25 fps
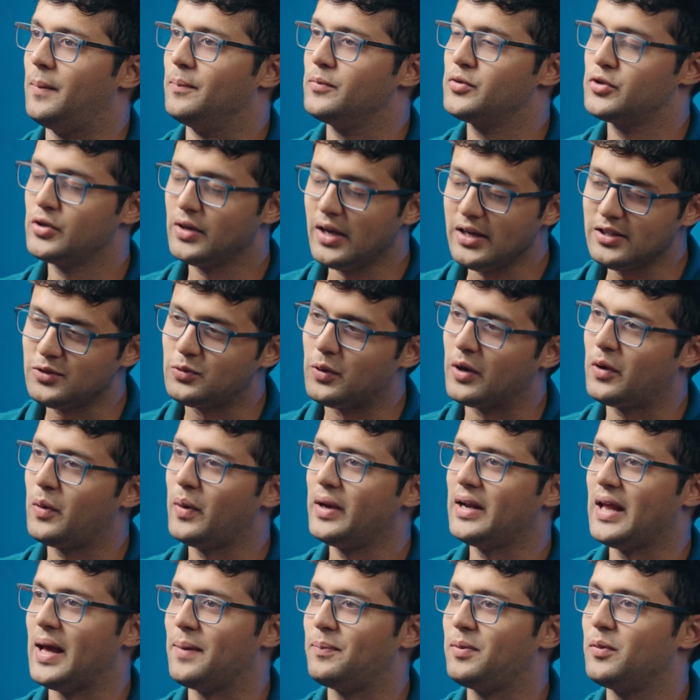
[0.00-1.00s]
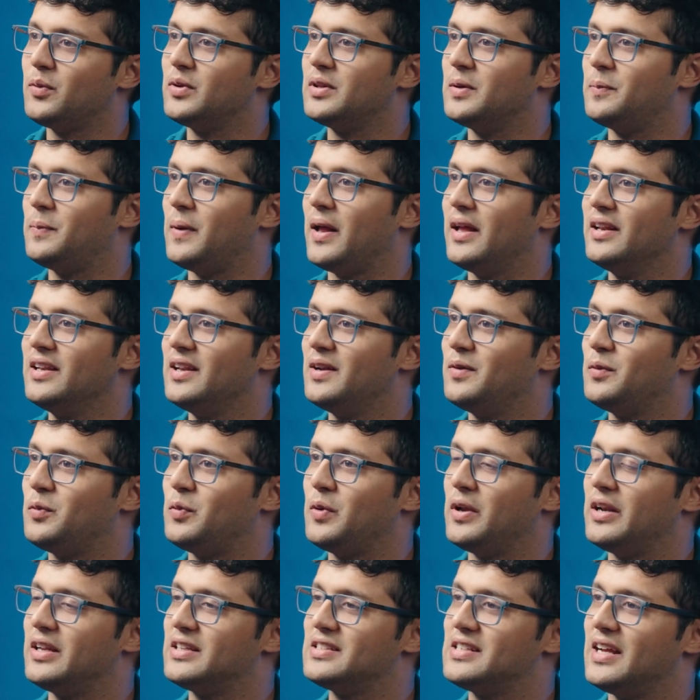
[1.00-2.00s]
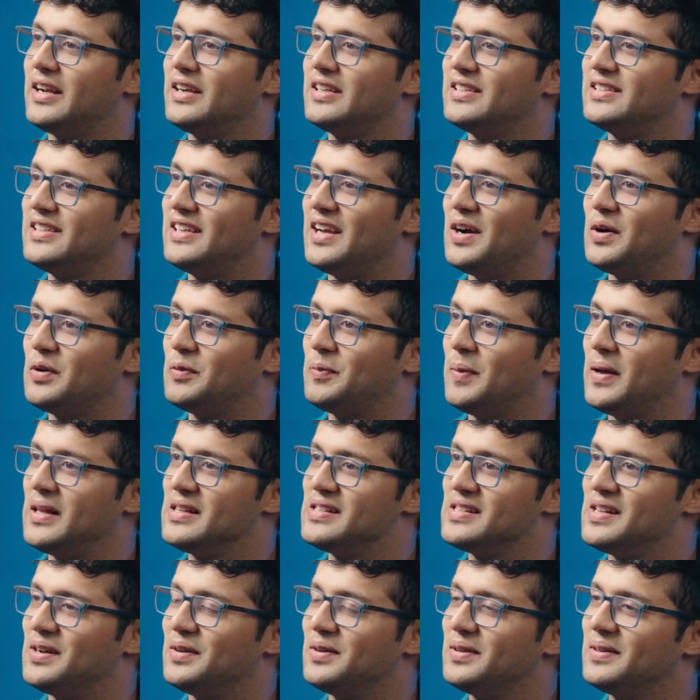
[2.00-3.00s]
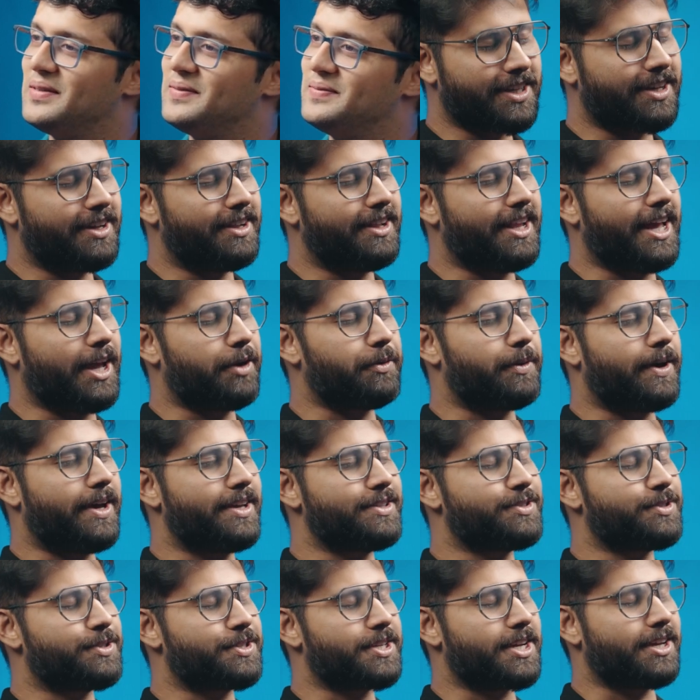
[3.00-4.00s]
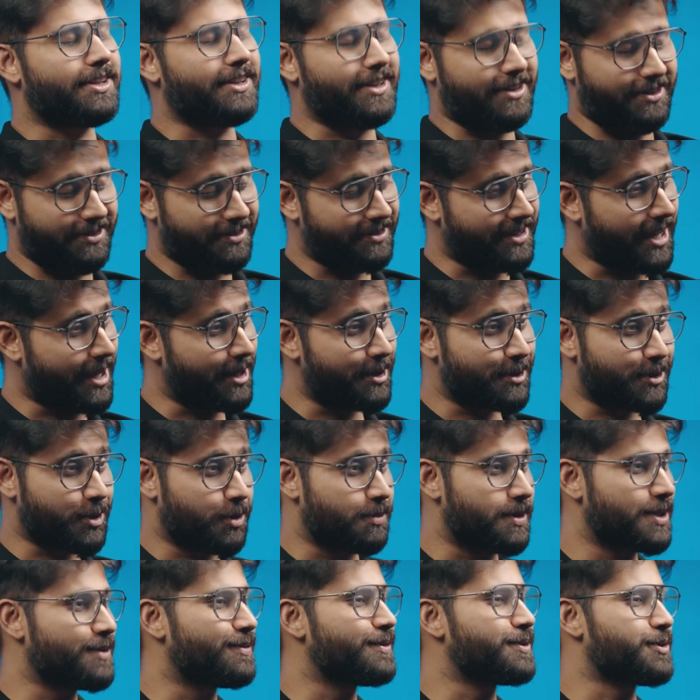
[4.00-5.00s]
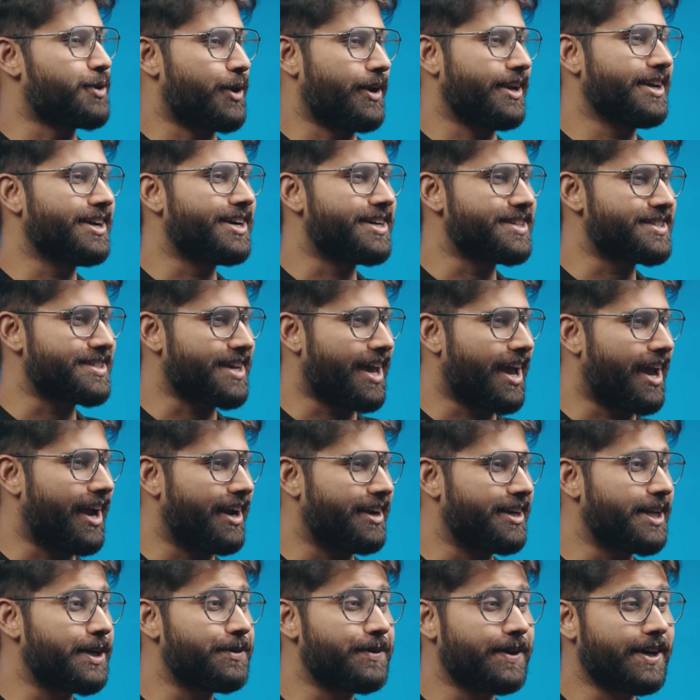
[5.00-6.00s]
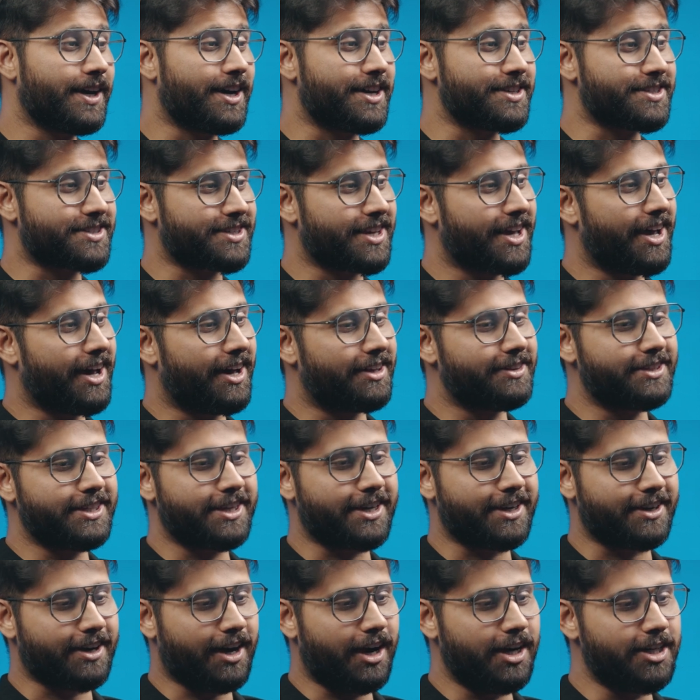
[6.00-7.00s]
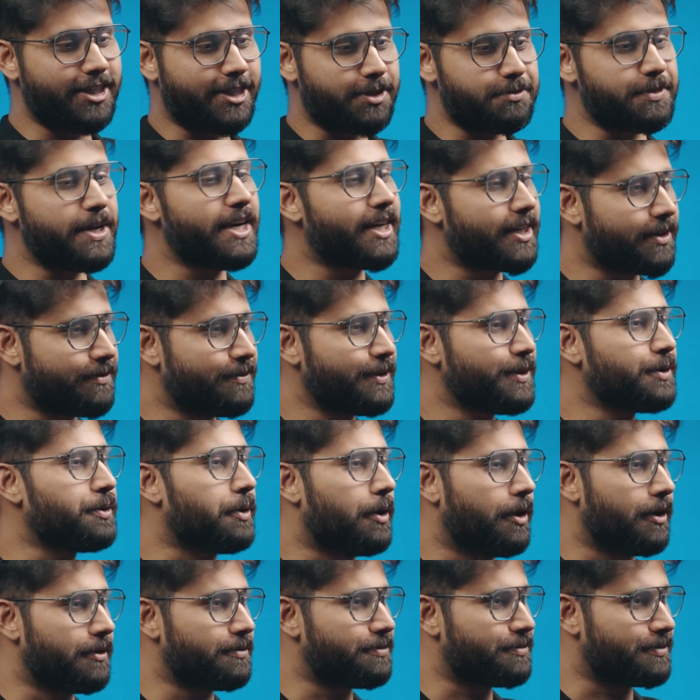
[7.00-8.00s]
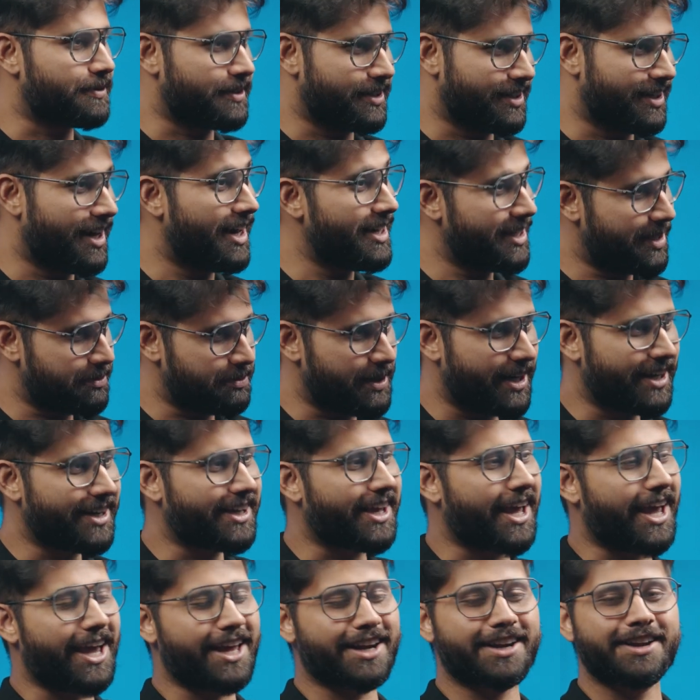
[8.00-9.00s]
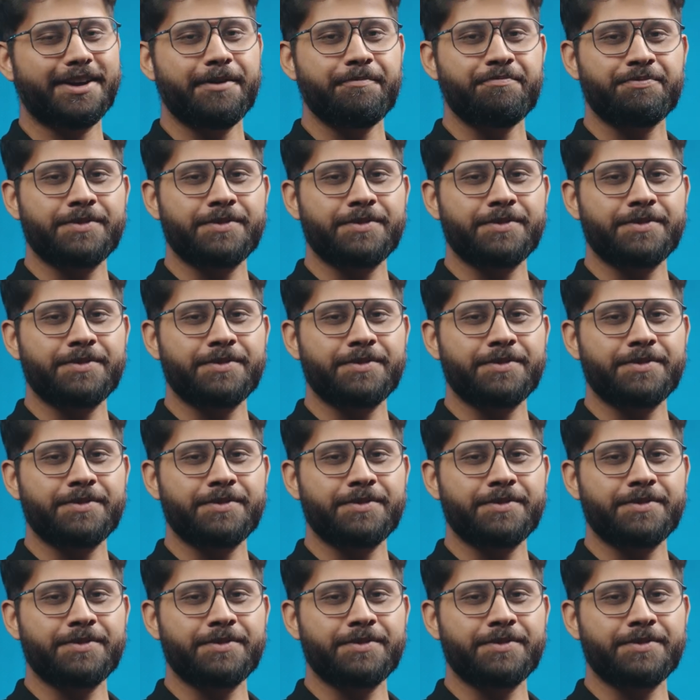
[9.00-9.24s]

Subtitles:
So yes, we're quite happy with the plan and we're excited to see how it pans out. Likewise, Sushantan. Thank you so much for joining us and giving us the ultimate review of Ultimate Care.